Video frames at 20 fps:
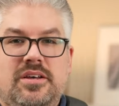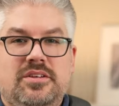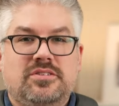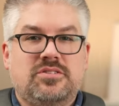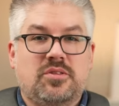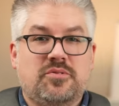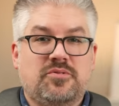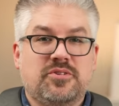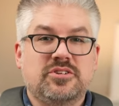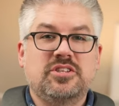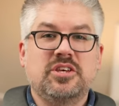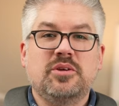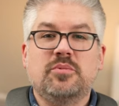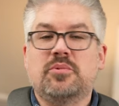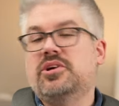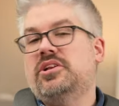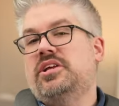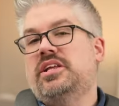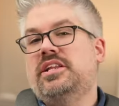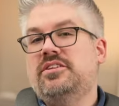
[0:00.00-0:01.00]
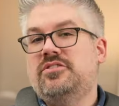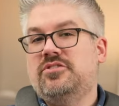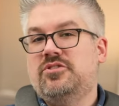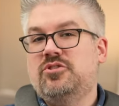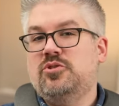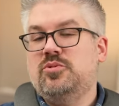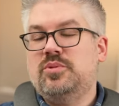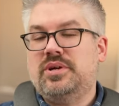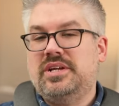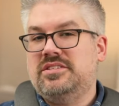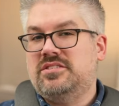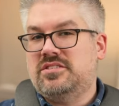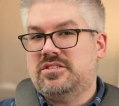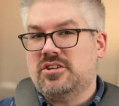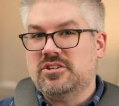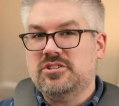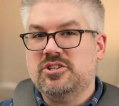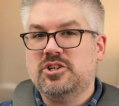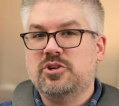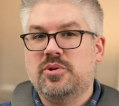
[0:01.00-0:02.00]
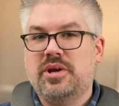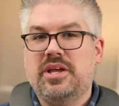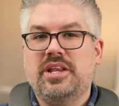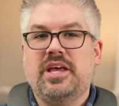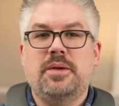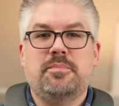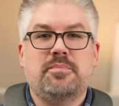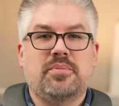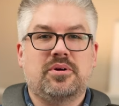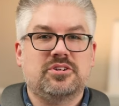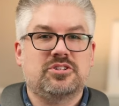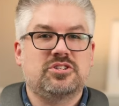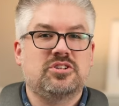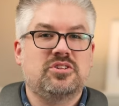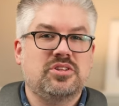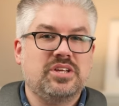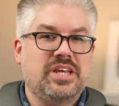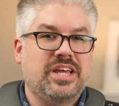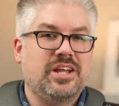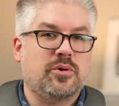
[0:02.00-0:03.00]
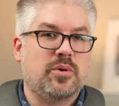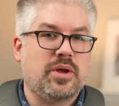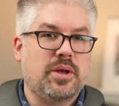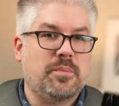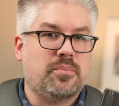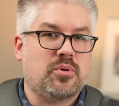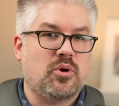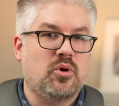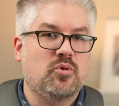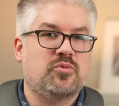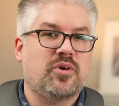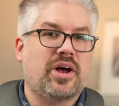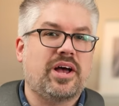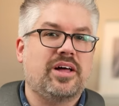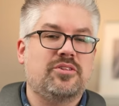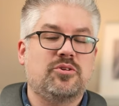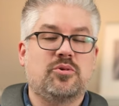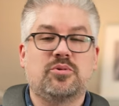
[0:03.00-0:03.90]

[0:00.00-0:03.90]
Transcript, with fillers: So the first thing we're gonna need to do is start to create a personal hearing profile.